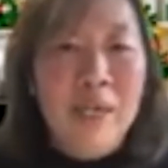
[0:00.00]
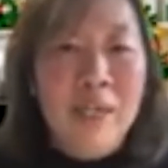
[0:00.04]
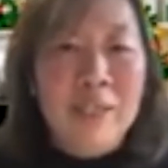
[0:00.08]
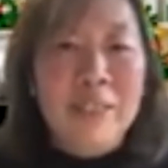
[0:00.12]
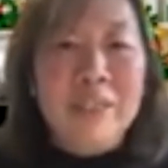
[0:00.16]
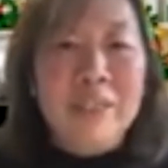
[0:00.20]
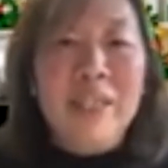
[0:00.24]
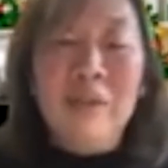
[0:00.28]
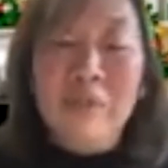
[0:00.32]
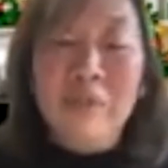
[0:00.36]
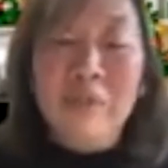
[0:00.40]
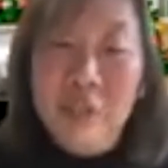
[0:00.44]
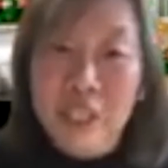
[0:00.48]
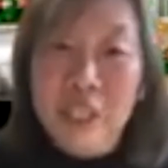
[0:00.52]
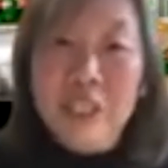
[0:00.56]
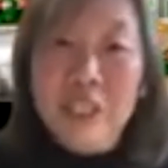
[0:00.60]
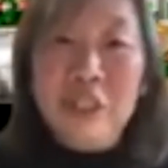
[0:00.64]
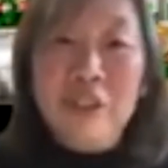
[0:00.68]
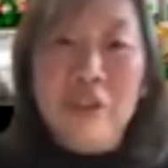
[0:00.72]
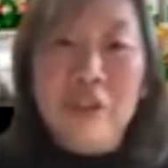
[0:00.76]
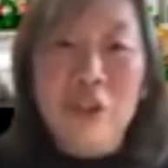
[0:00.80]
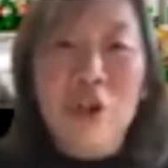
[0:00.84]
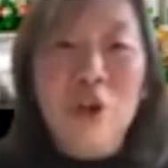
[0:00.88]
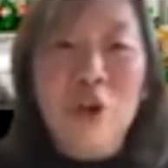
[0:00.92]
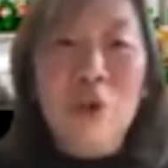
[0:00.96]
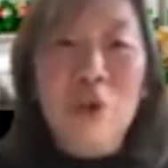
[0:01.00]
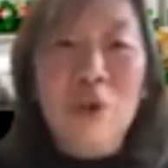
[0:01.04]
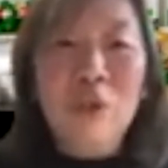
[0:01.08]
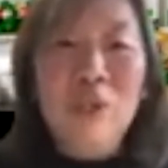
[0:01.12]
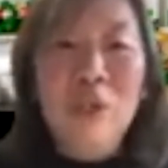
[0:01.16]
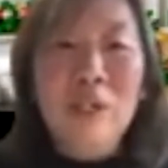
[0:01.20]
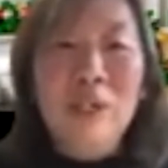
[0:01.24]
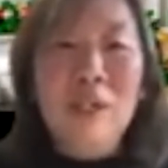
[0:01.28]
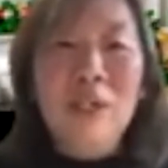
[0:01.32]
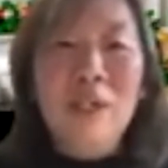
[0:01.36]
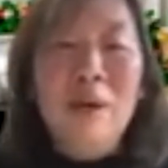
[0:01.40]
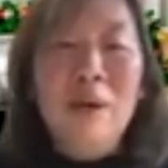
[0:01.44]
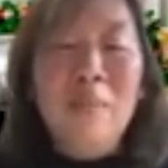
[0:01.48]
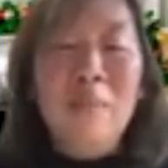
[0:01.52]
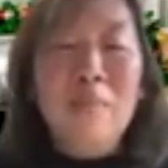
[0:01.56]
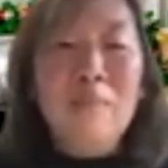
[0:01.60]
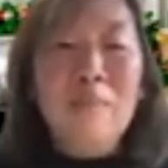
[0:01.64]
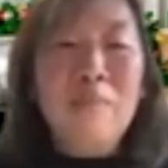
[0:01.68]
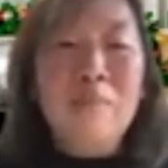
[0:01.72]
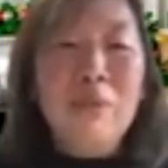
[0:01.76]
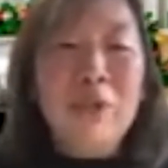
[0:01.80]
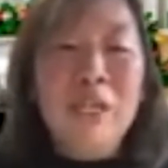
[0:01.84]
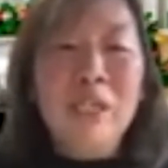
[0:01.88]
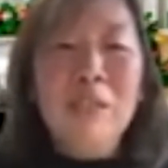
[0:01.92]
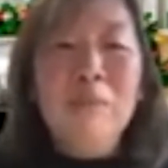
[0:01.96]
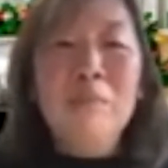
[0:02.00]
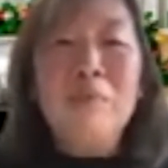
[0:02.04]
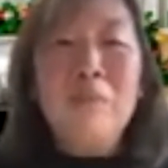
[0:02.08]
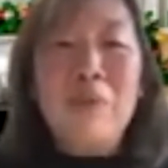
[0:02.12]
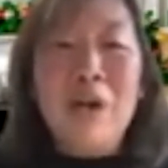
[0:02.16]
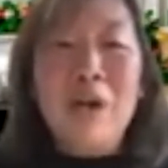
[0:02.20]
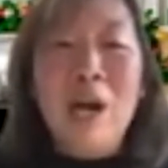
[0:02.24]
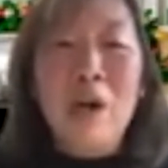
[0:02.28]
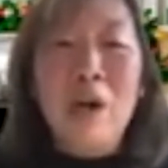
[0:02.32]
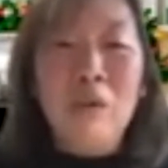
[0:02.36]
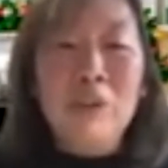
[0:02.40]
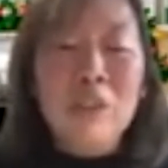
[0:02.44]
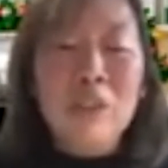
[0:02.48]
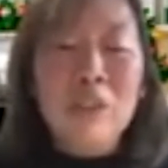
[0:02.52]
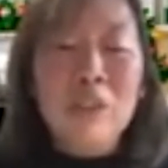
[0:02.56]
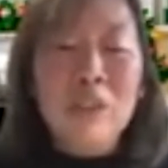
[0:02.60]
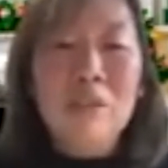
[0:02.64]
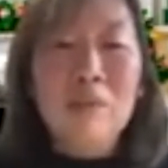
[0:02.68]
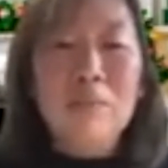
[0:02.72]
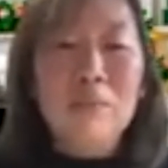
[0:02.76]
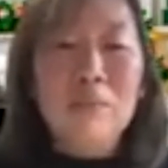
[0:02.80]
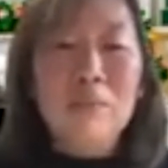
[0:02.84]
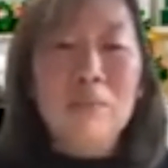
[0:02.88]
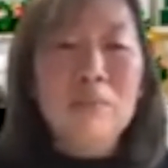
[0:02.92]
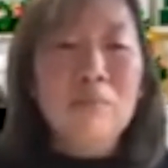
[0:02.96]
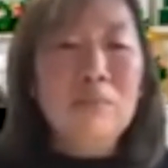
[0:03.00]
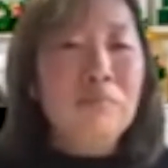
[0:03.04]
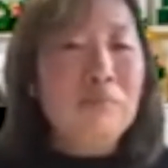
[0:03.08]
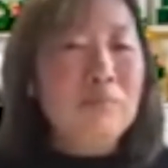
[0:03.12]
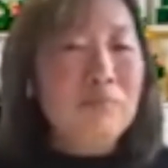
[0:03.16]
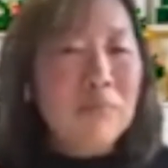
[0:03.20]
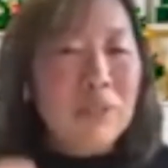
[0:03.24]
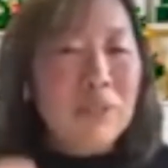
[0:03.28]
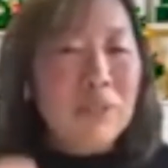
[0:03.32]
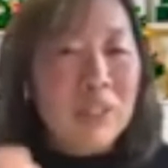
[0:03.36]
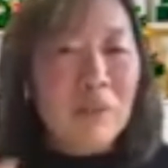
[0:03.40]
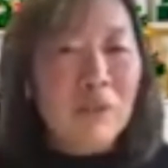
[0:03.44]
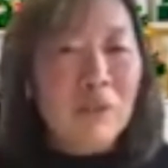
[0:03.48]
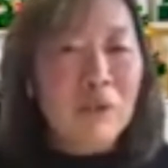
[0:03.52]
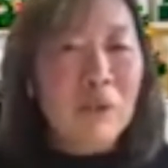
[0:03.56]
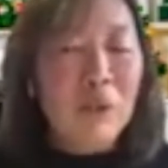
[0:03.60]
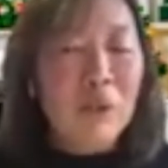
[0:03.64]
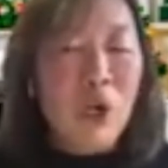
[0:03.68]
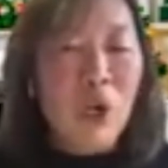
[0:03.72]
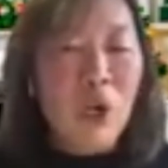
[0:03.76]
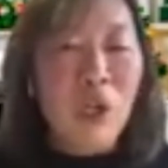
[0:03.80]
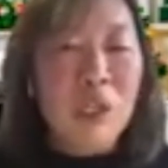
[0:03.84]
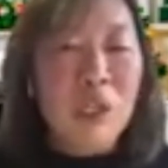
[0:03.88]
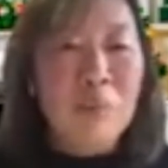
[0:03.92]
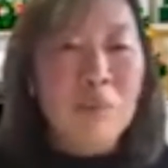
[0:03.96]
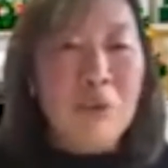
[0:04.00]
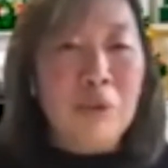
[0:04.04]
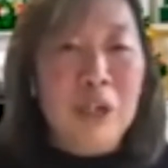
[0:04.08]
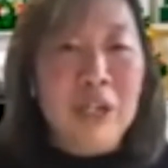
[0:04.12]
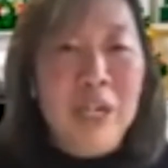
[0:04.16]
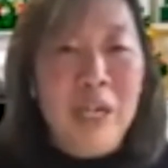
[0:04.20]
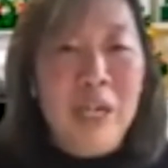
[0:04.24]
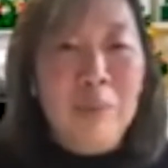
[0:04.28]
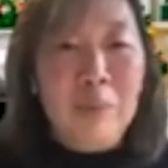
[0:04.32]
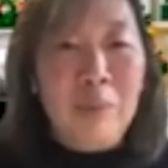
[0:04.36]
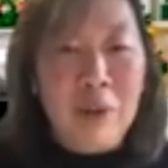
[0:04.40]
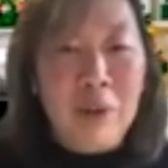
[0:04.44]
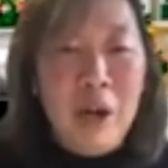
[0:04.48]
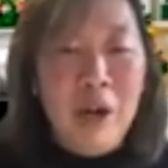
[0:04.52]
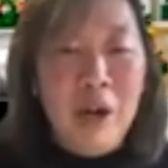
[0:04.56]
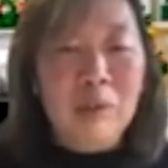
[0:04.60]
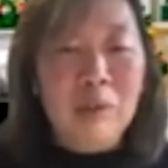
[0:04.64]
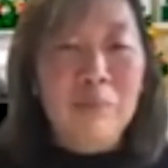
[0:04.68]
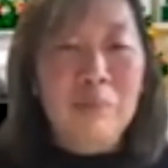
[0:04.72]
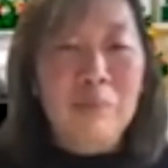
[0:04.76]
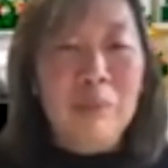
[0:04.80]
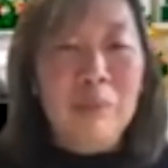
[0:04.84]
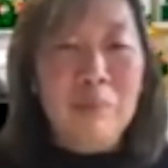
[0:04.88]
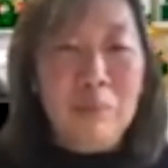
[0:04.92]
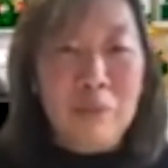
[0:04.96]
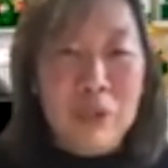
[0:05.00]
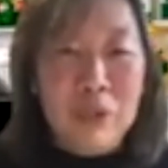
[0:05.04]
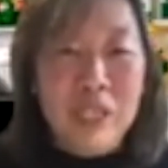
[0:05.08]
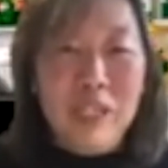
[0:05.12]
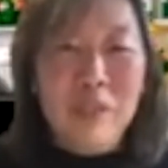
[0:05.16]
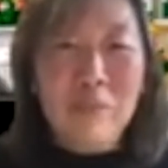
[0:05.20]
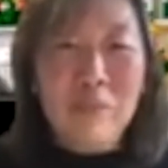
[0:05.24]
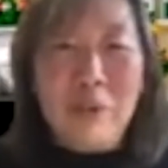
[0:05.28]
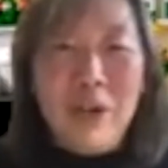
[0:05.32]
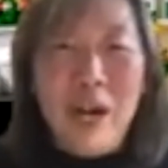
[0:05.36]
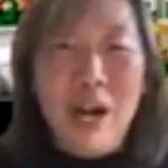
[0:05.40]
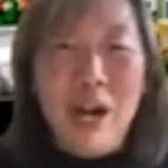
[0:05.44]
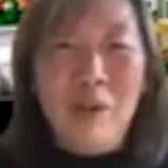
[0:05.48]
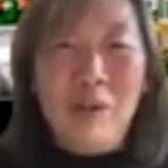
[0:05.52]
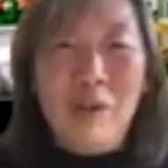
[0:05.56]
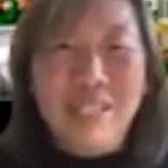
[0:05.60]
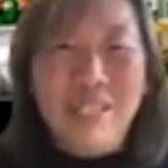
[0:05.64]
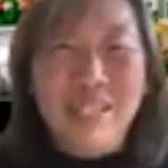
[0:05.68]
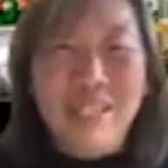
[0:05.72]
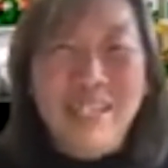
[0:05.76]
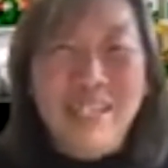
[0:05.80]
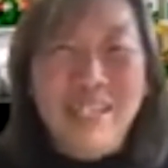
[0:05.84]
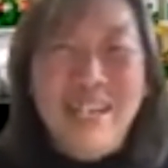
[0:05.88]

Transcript: Several years ago, Brené Brown, some of you will call her Brené Brown, but Brené Brown,